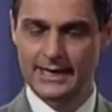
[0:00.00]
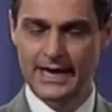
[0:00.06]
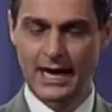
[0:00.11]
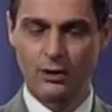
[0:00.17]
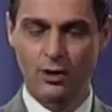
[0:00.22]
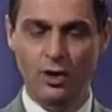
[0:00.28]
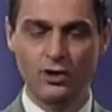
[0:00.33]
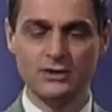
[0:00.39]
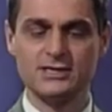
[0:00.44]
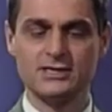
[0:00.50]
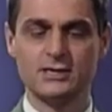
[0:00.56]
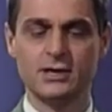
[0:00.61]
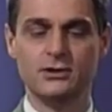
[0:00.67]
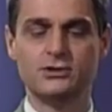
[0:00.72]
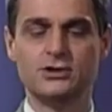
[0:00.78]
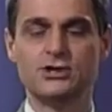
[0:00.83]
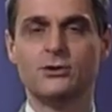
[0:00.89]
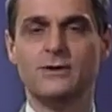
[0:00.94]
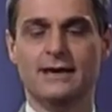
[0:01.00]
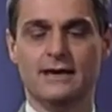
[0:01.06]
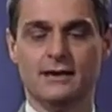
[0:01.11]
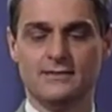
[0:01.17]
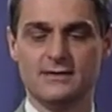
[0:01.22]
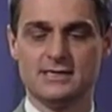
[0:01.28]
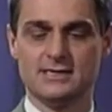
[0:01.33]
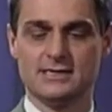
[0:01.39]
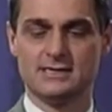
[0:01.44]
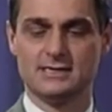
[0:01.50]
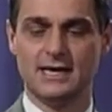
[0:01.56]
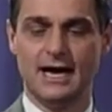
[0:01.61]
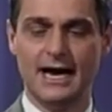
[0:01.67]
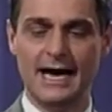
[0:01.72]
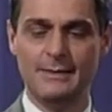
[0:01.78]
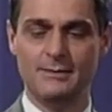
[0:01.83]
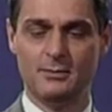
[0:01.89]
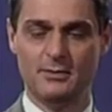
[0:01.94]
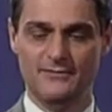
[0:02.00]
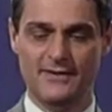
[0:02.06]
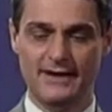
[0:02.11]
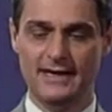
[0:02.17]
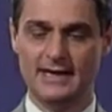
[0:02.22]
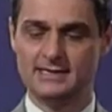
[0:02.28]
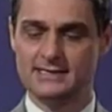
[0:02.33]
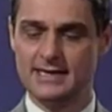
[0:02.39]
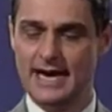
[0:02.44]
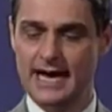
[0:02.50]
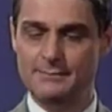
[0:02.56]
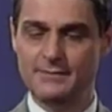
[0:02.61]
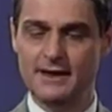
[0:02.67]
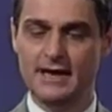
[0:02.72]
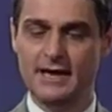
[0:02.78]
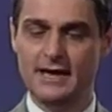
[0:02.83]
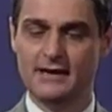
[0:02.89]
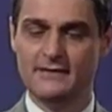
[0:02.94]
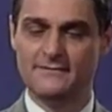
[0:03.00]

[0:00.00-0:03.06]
Now also during this time, the prophetic time,